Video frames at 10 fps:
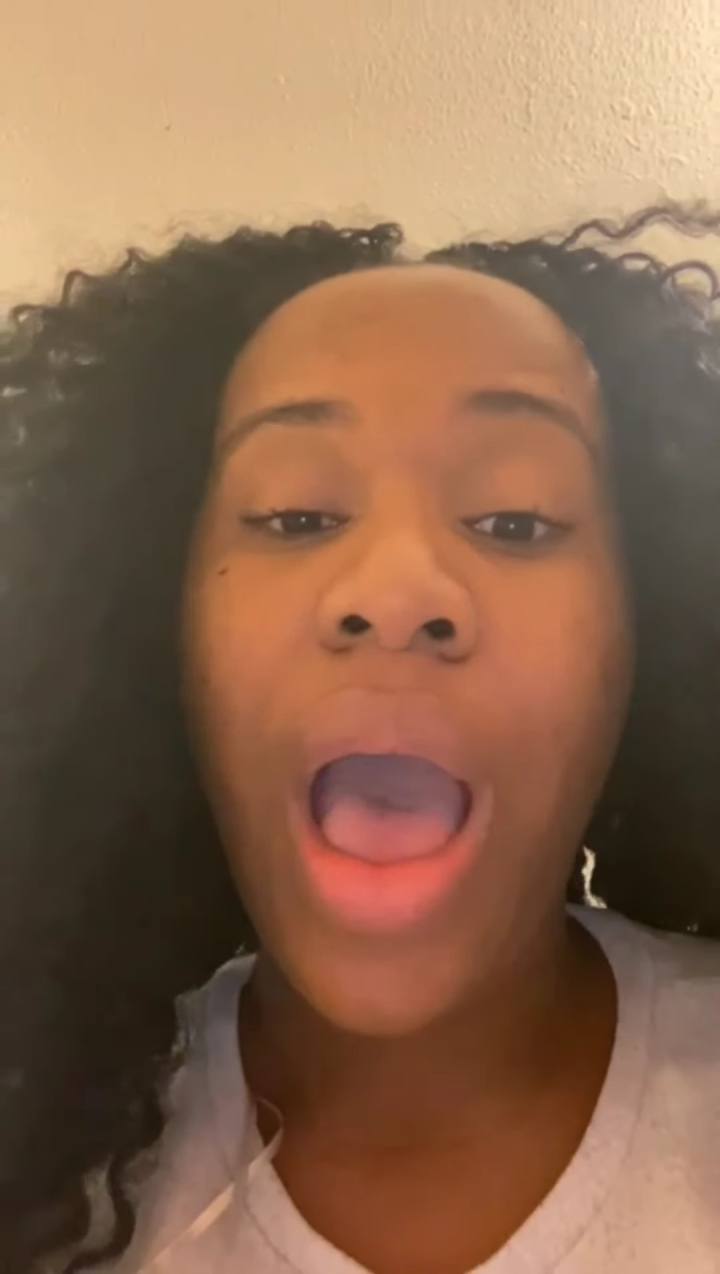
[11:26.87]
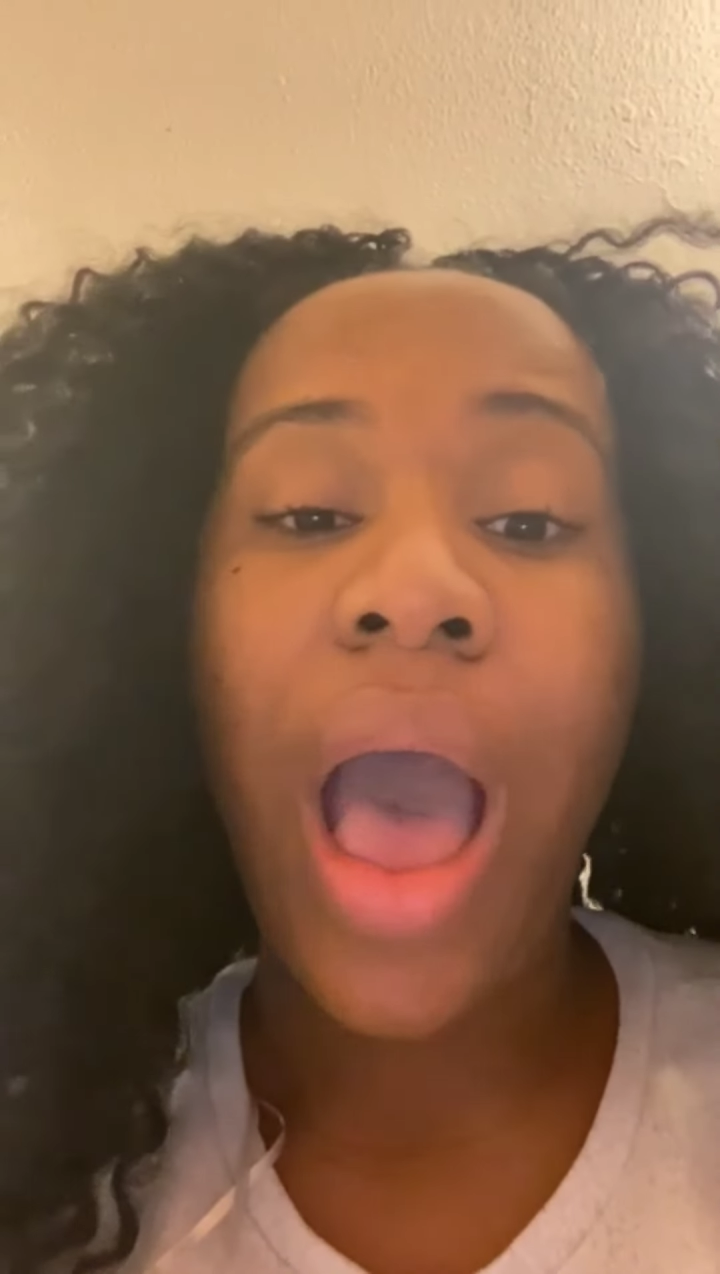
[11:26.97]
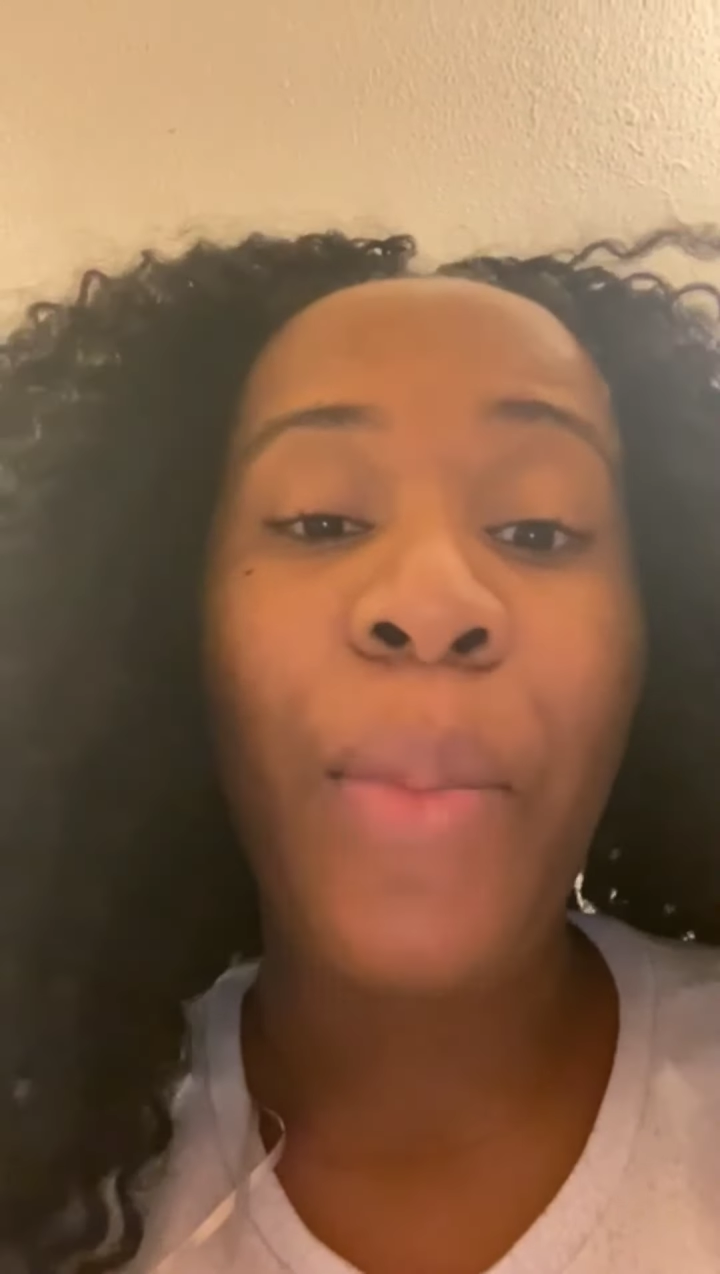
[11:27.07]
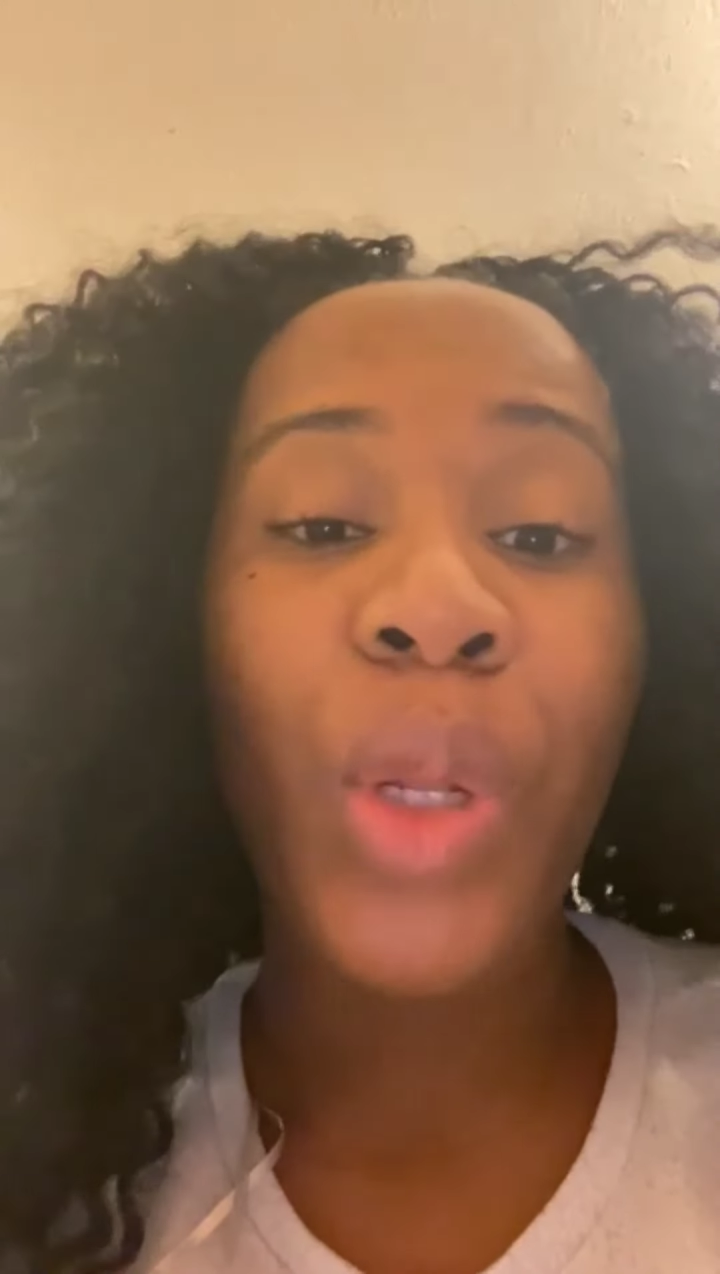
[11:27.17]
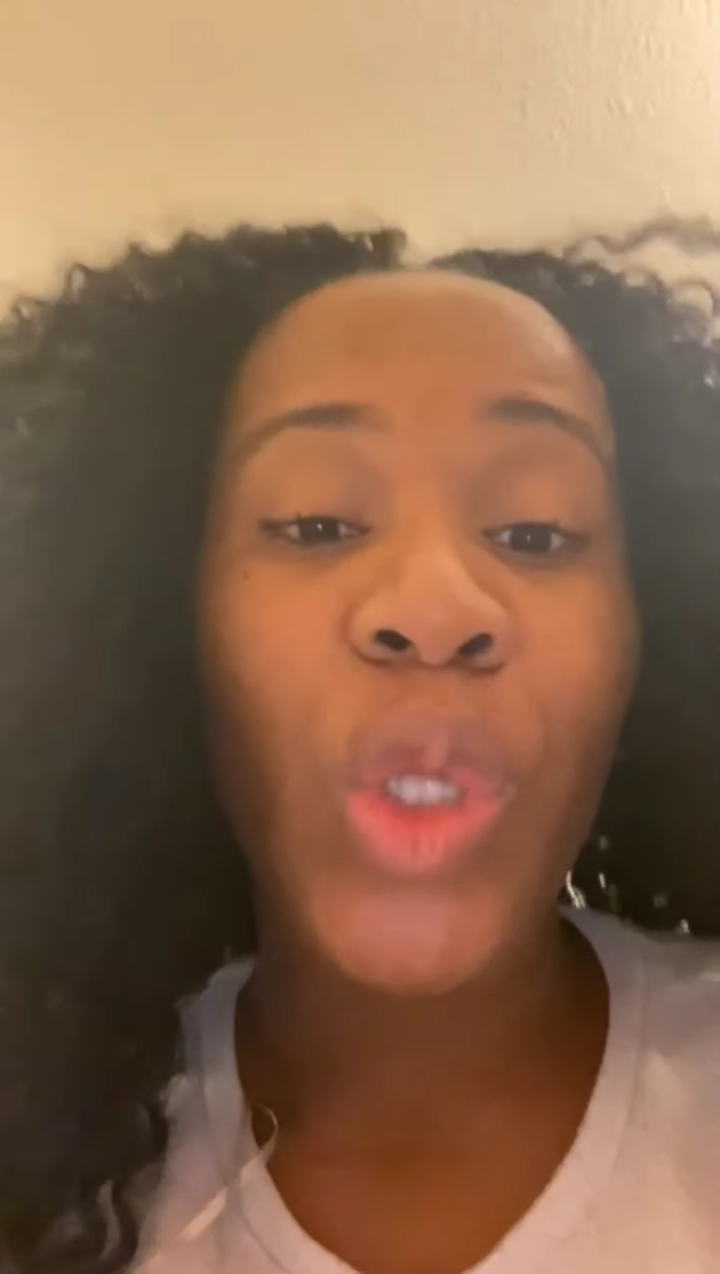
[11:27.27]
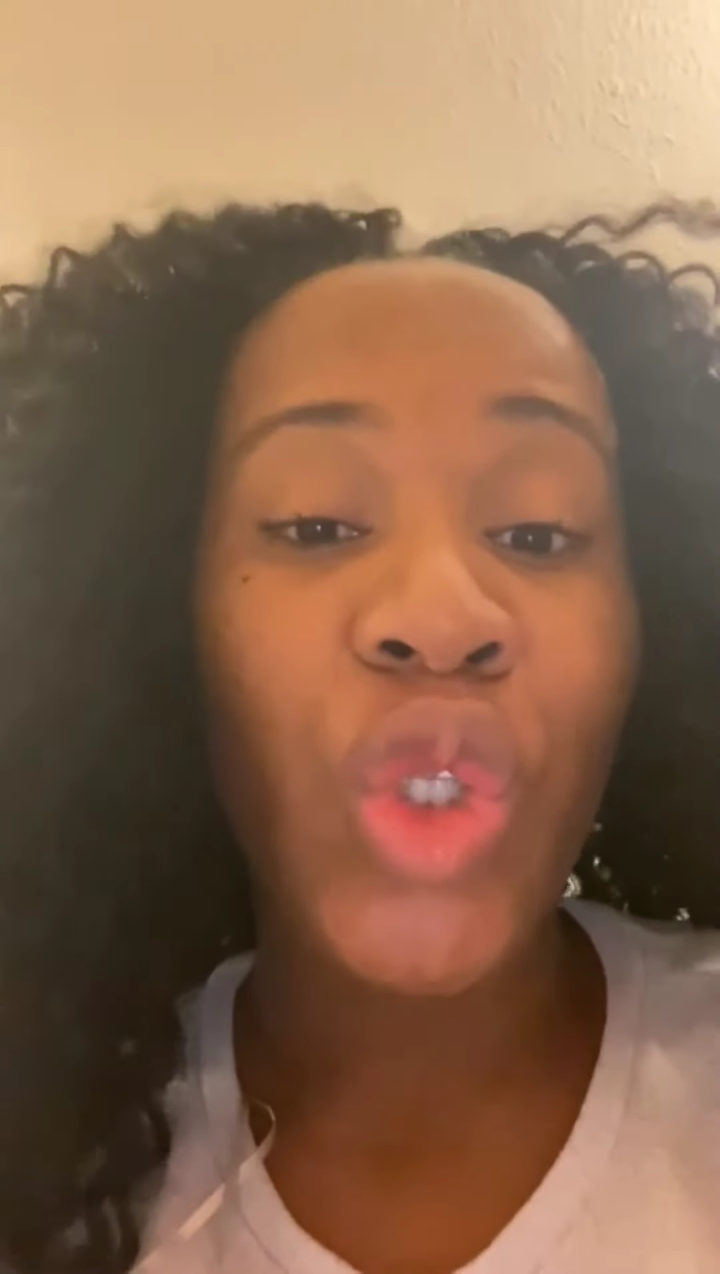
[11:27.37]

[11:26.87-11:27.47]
I'm going to